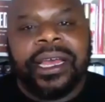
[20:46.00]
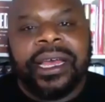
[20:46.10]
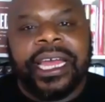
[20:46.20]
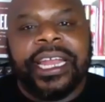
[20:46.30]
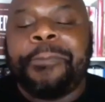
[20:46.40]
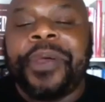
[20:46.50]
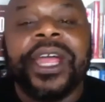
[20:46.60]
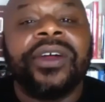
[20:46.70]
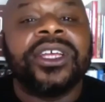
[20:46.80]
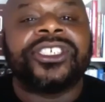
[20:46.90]
an
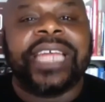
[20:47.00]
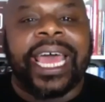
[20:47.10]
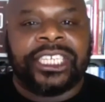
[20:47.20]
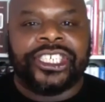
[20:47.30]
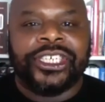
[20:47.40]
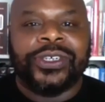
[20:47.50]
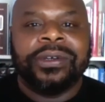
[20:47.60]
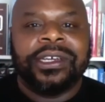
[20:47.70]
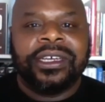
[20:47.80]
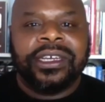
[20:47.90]
imperial statue.
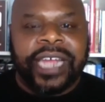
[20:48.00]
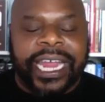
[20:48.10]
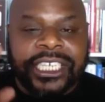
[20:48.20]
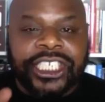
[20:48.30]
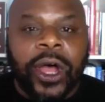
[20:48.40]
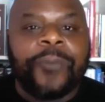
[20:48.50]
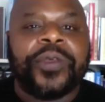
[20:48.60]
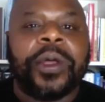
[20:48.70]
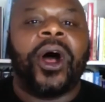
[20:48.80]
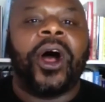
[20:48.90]
And it told
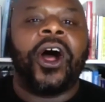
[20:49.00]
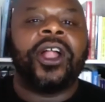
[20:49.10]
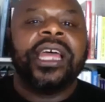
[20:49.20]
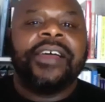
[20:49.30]
them all